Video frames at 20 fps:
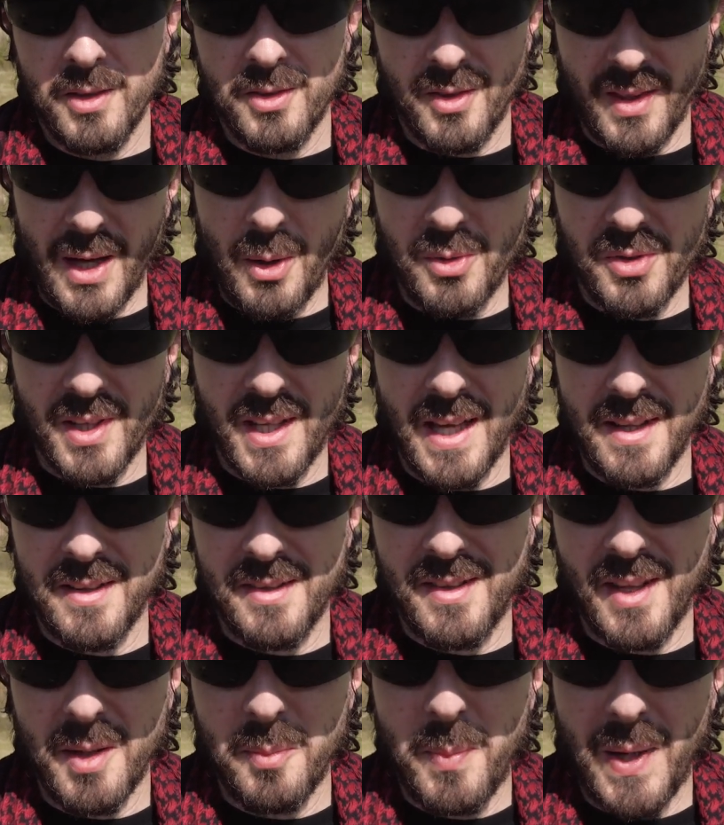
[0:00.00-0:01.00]
So that was
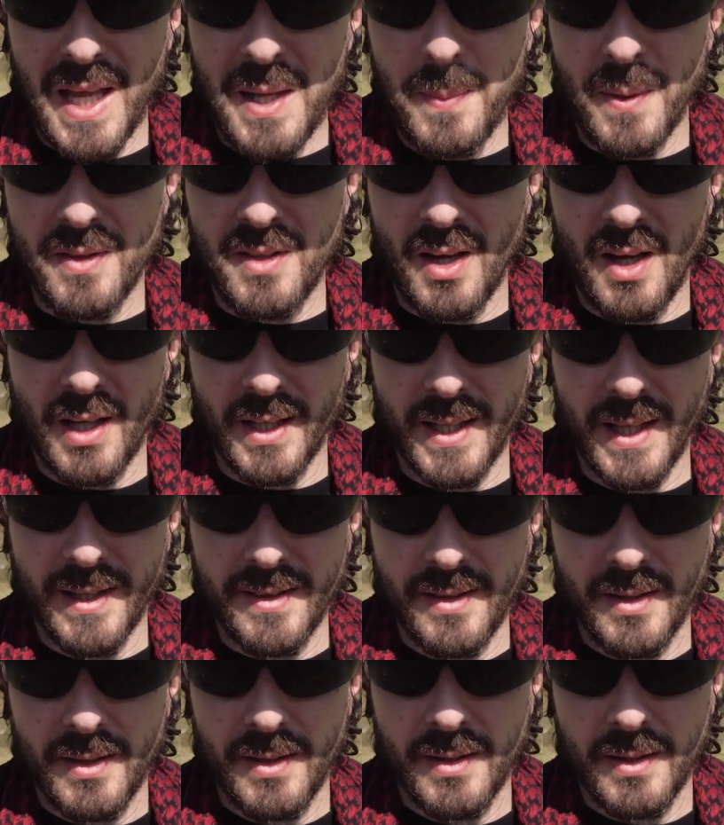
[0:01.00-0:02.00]
against a paper
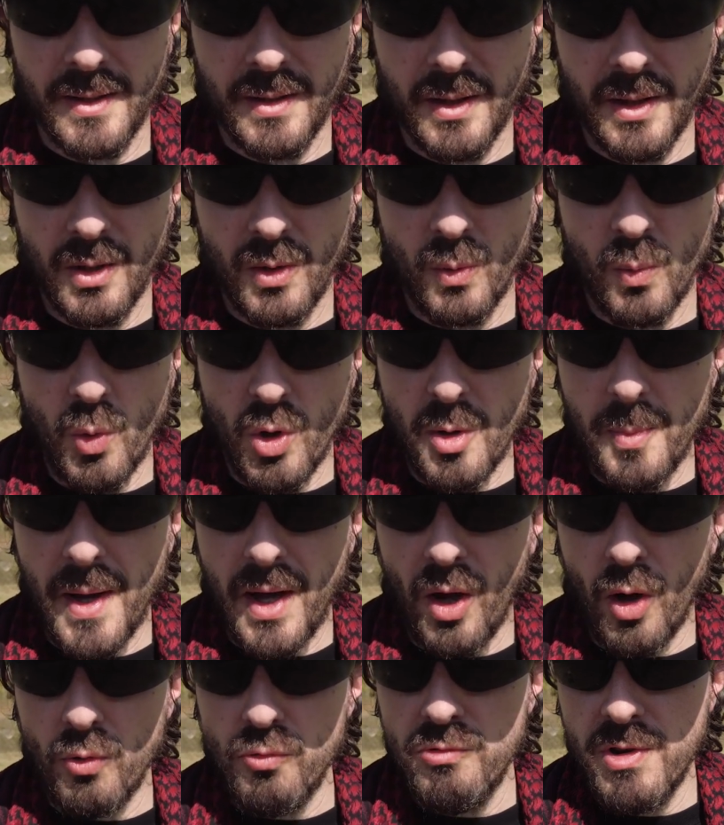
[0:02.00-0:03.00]
target. What
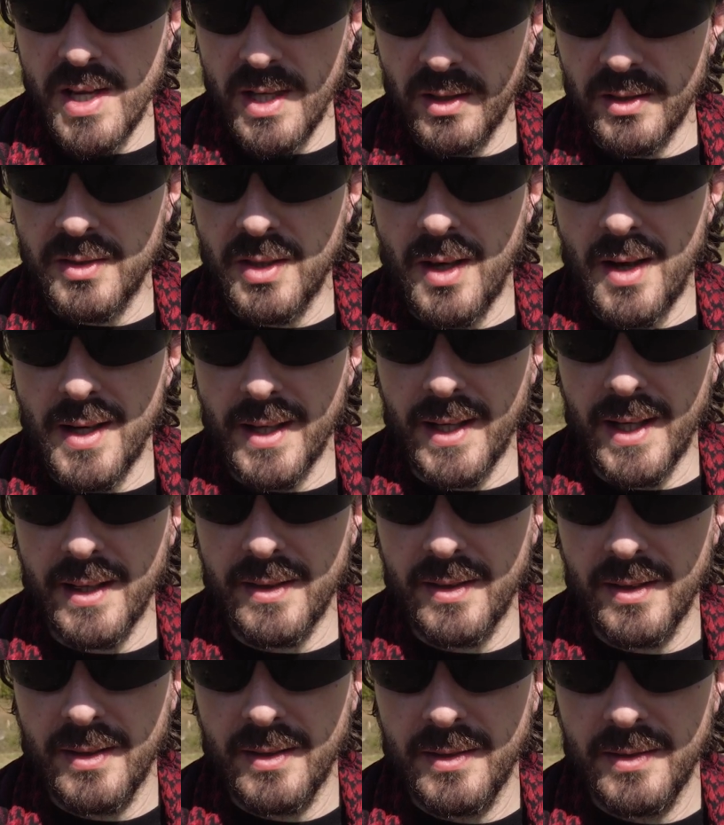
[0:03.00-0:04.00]
about a real
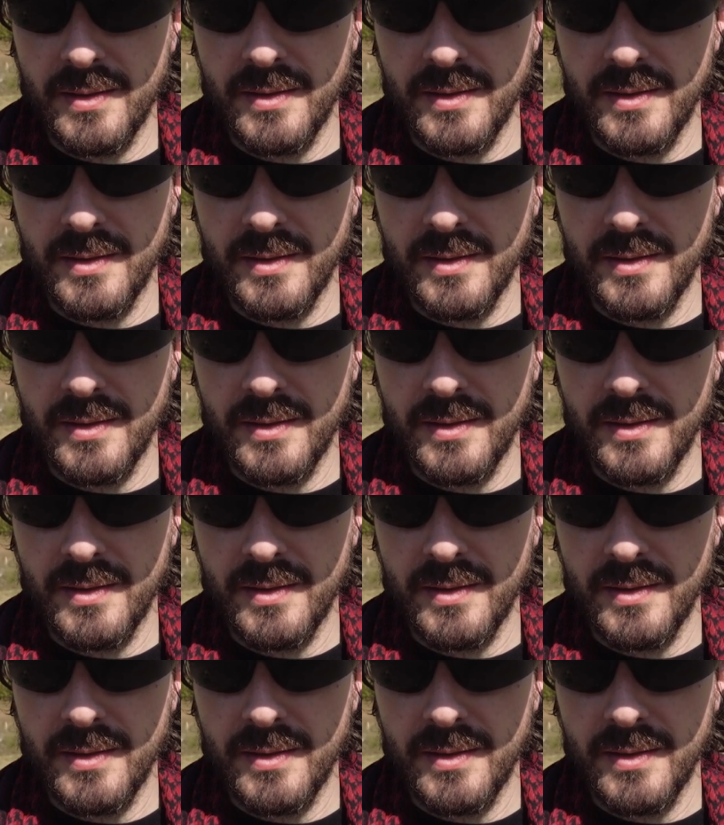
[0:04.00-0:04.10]
target?